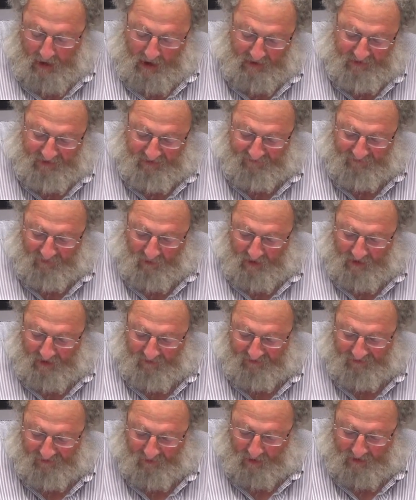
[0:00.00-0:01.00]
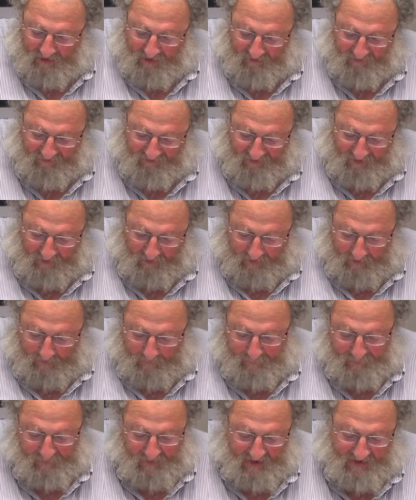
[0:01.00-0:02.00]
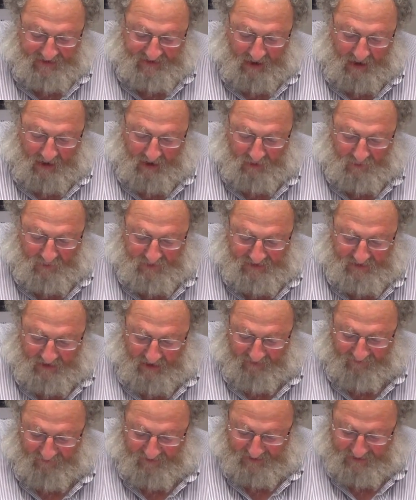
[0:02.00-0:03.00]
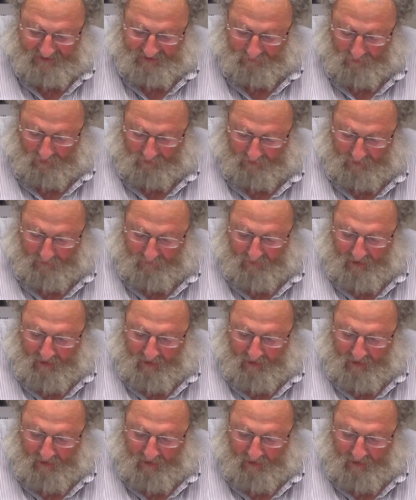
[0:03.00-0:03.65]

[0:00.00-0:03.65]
and devoid of thought and feeling. His heart was lifeless, he wrote.